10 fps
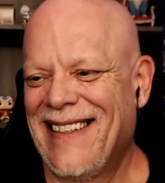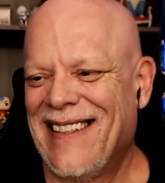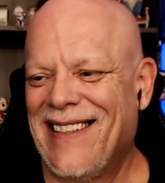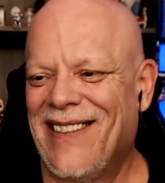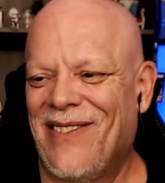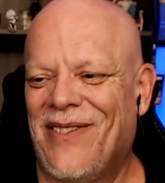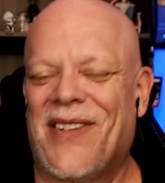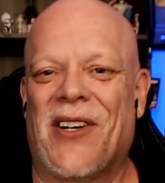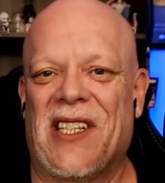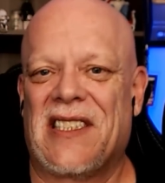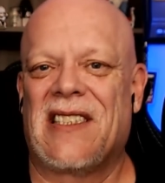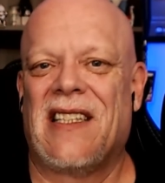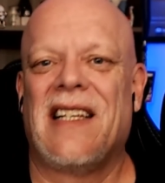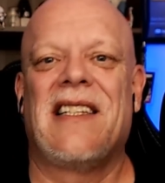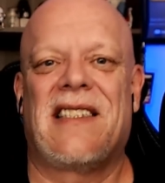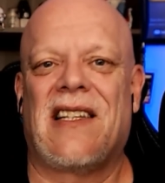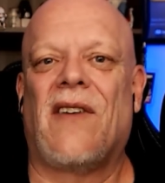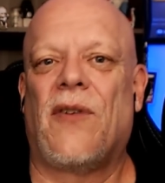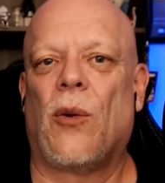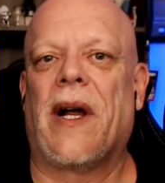God, it would have been very real easy to bring
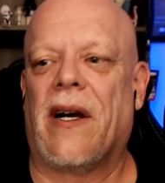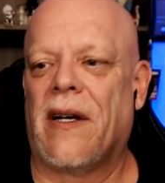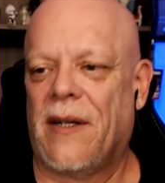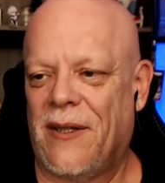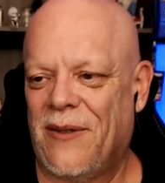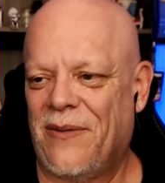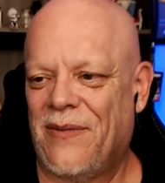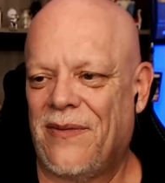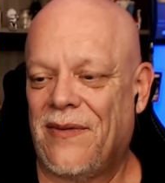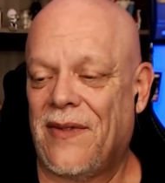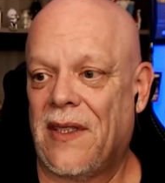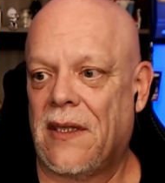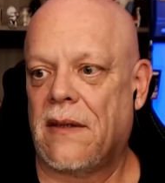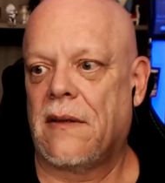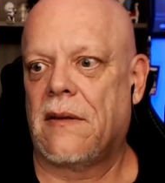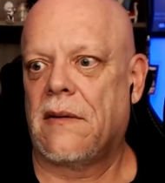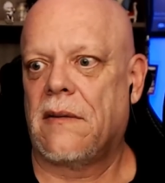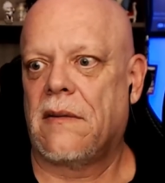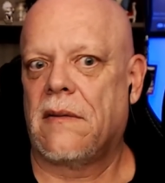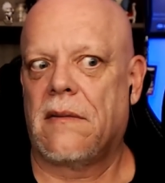self-aware. A gun in here. Where the hell did they
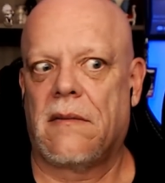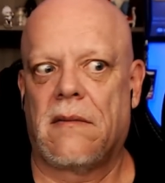go?